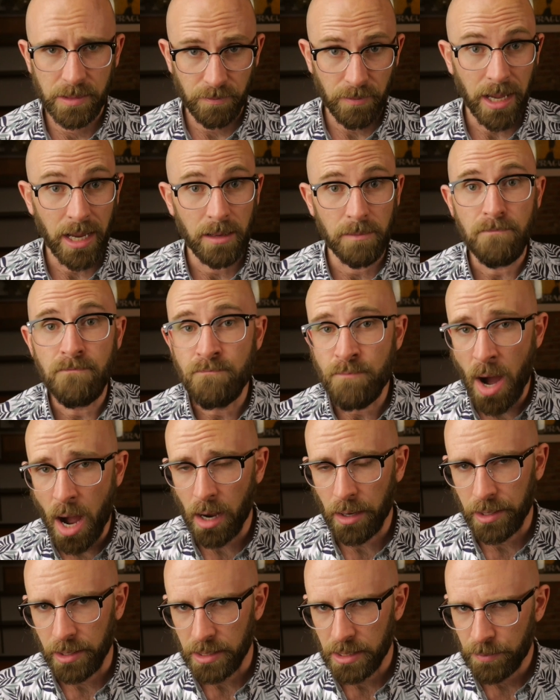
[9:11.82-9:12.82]
main
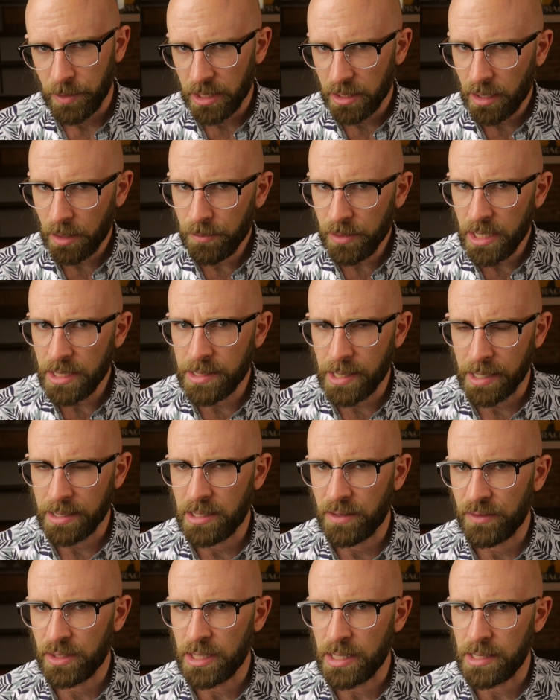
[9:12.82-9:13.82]
markets, but the company's
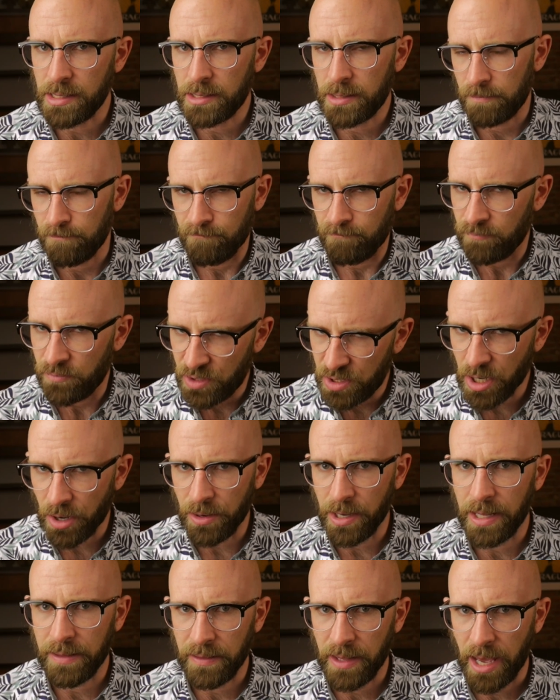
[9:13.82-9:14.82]
activities
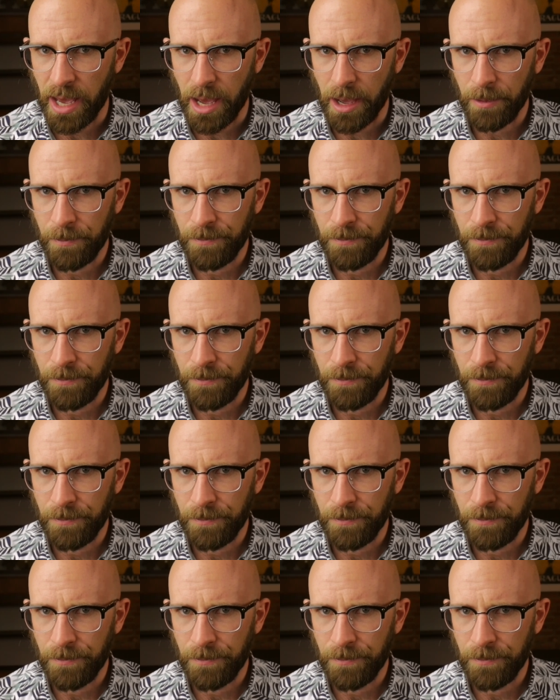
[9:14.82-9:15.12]
don't end there.